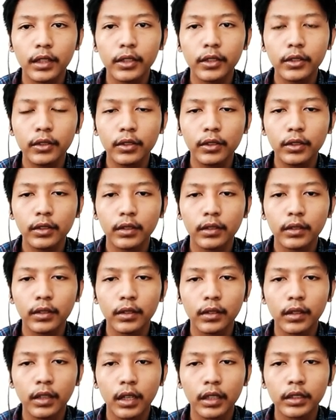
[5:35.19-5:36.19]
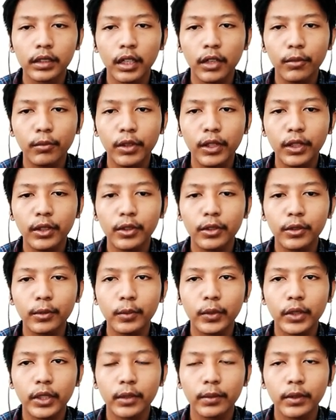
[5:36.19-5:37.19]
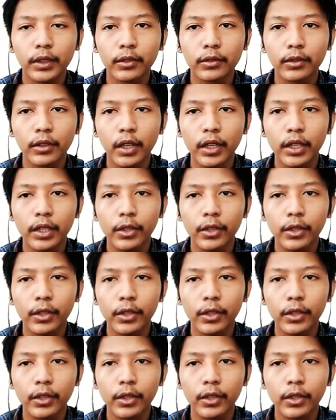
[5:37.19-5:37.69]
you. Assalamualaikum warahmatullahi